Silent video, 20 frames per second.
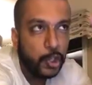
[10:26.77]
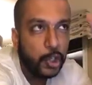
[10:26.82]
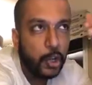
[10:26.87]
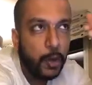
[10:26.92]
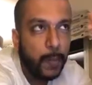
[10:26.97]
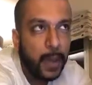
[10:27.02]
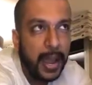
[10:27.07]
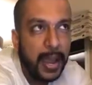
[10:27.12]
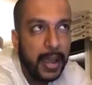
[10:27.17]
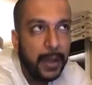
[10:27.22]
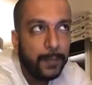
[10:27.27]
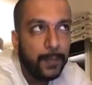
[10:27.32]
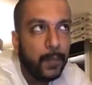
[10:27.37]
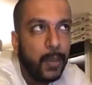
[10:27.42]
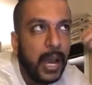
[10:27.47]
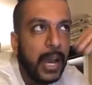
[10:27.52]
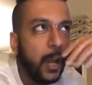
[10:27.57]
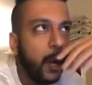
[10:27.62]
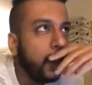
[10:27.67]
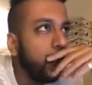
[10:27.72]
So by
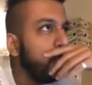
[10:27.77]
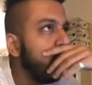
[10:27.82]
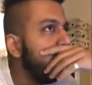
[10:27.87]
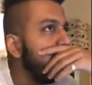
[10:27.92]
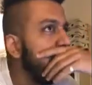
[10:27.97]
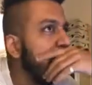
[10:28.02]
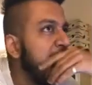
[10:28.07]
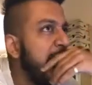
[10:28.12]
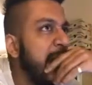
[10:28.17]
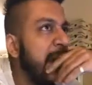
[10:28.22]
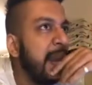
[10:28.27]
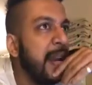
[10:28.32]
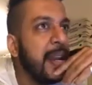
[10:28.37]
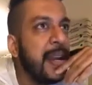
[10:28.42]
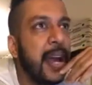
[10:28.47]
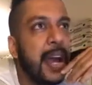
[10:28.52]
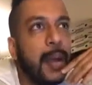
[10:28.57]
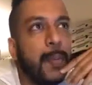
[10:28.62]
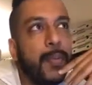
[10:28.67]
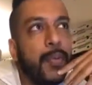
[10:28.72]
October
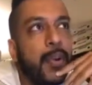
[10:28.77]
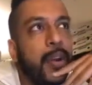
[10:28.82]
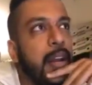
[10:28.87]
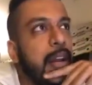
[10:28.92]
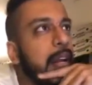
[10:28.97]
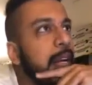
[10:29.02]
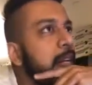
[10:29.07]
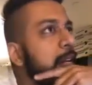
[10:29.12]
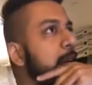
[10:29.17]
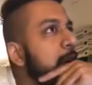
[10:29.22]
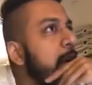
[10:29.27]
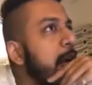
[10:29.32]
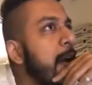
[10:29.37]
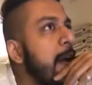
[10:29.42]
end, I predict.